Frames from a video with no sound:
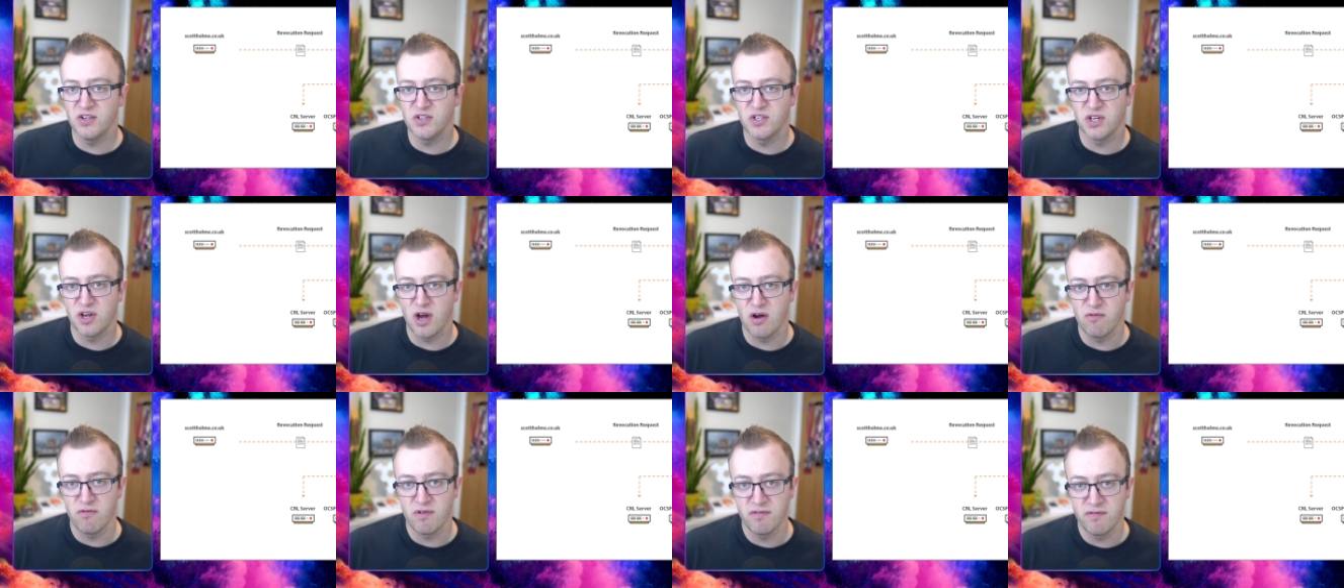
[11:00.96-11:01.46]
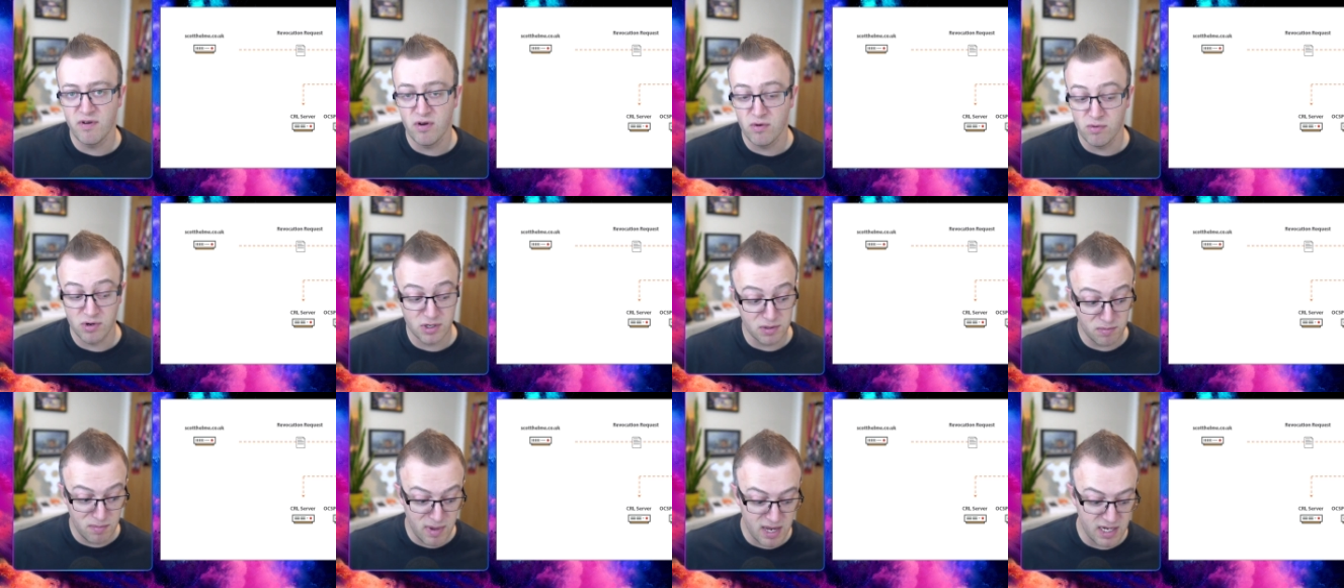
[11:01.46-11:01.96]
that are
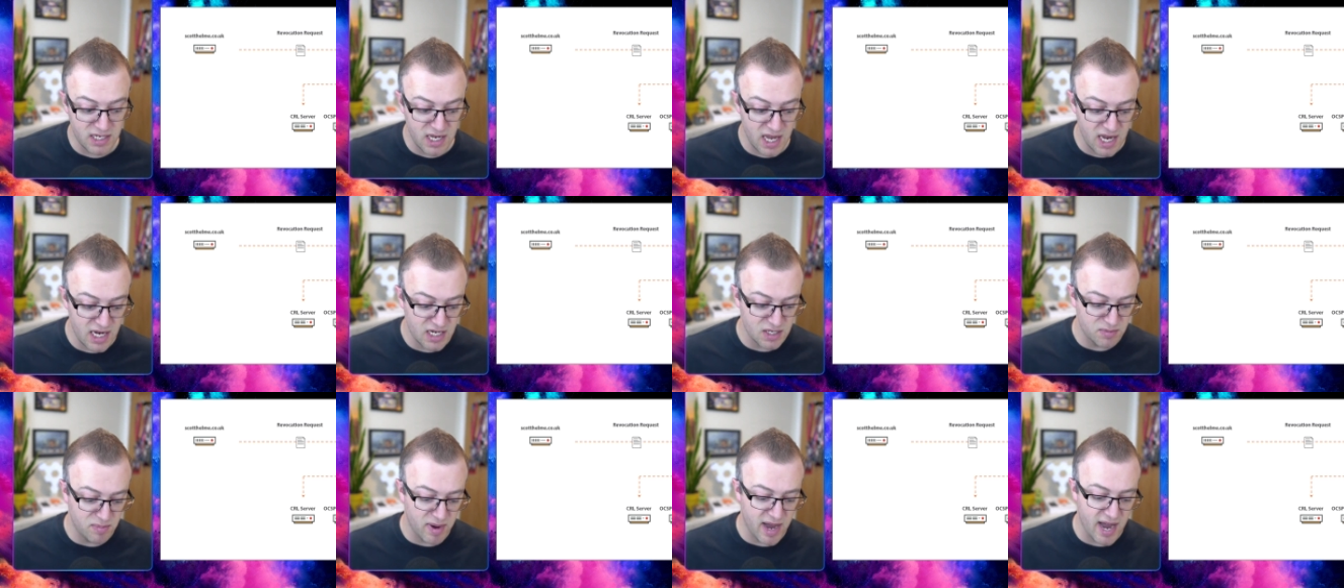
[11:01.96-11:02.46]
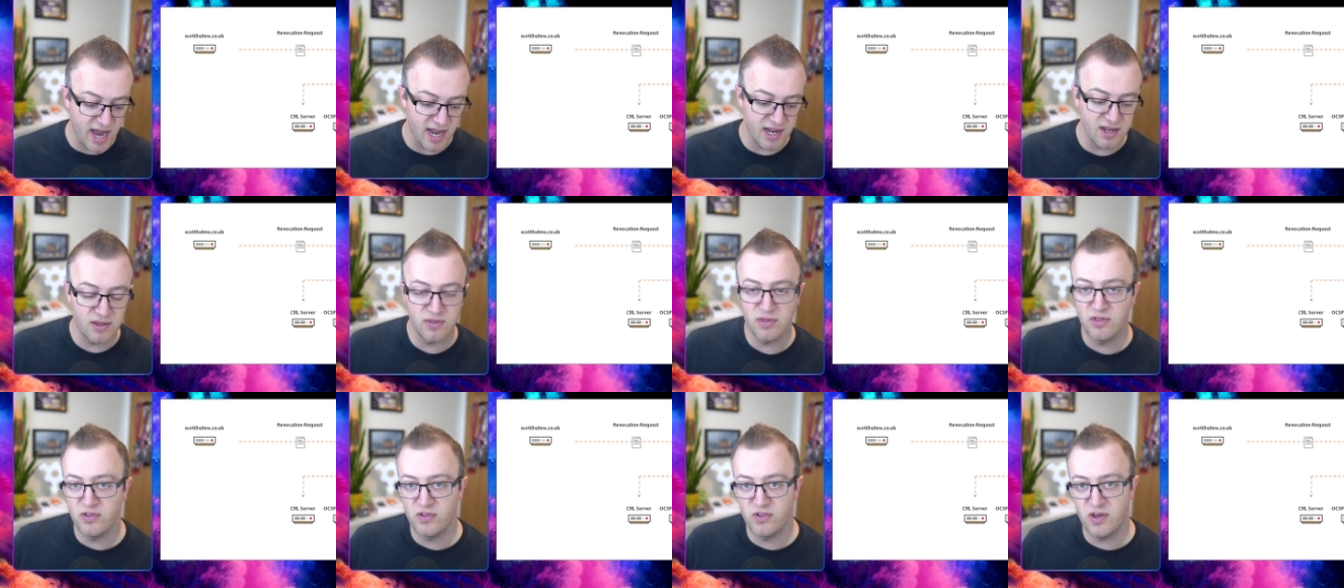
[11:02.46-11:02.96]
revoked, maintained by
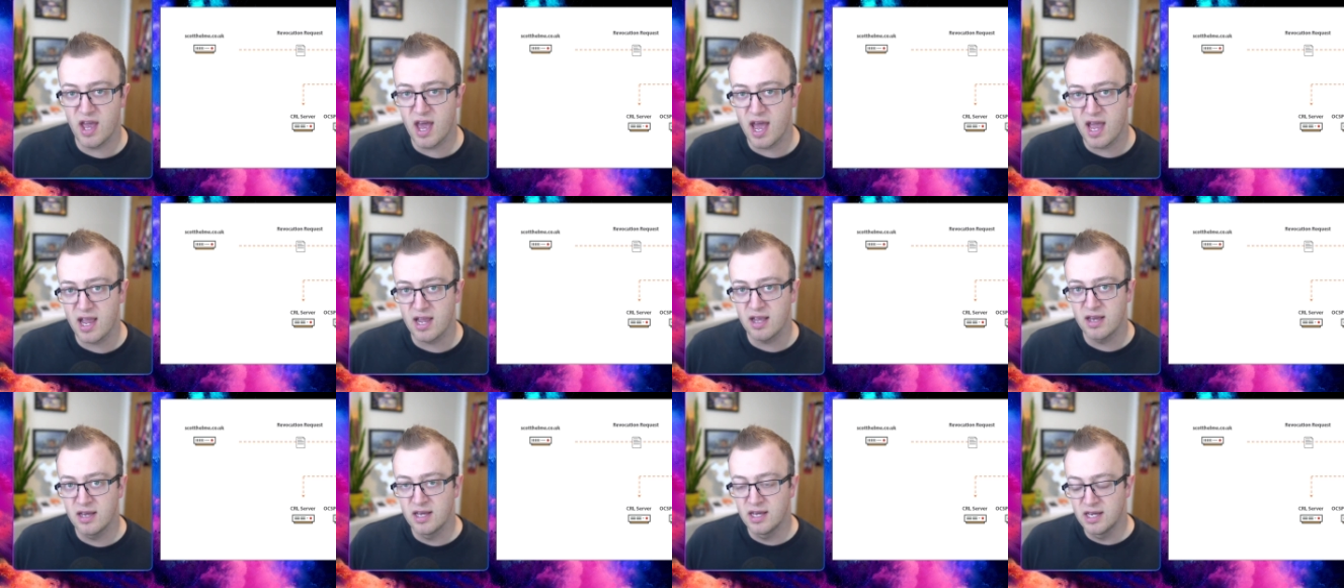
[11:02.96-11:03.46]
the CA.